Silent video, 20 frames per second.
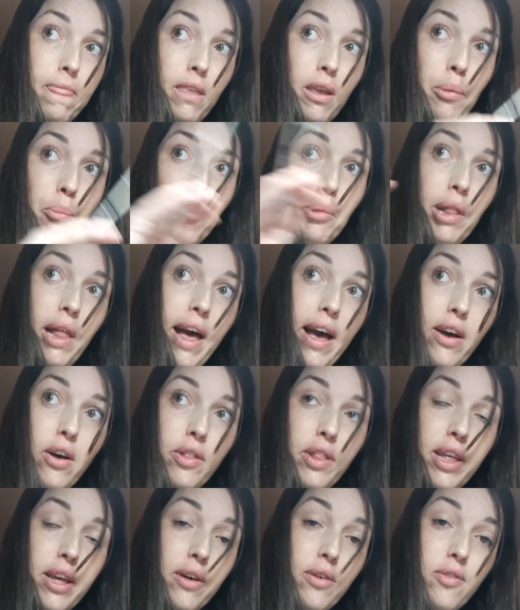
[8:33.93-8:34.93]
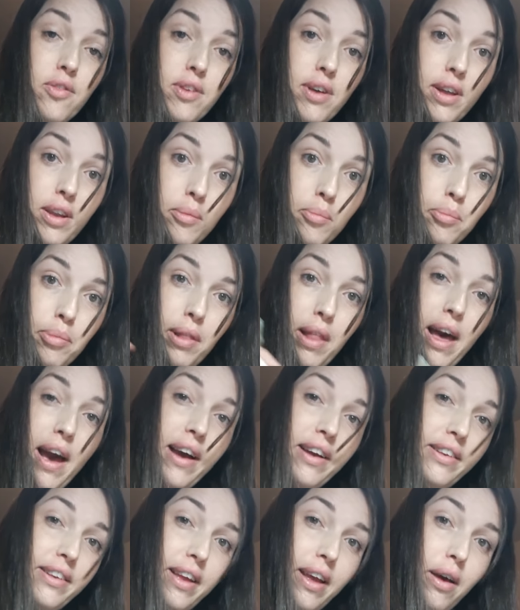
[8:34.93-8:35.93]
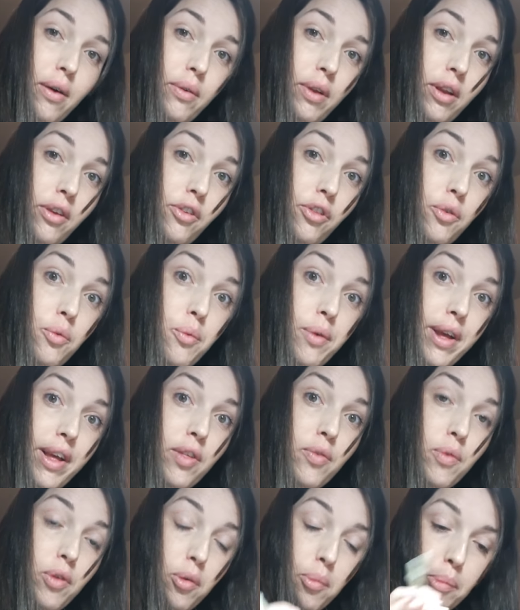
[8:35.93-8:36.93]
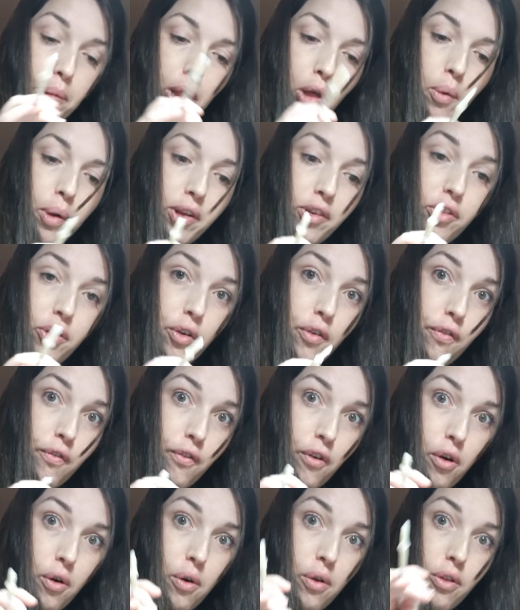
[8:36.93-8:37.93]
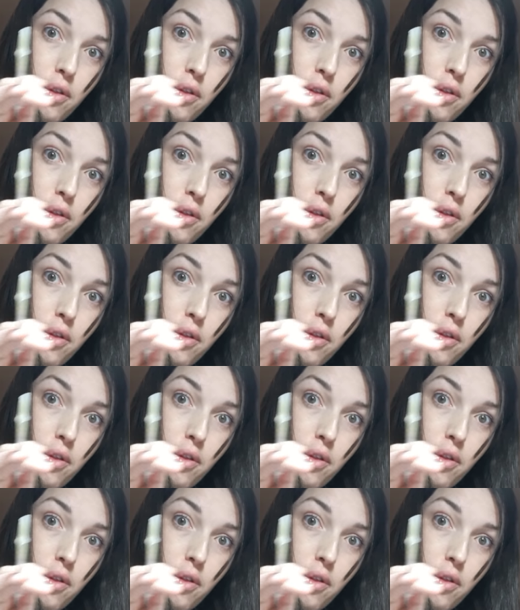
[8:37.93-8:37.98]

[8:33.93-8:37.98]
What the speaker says: black on the outside and black down into the rings, when you blow into their fur,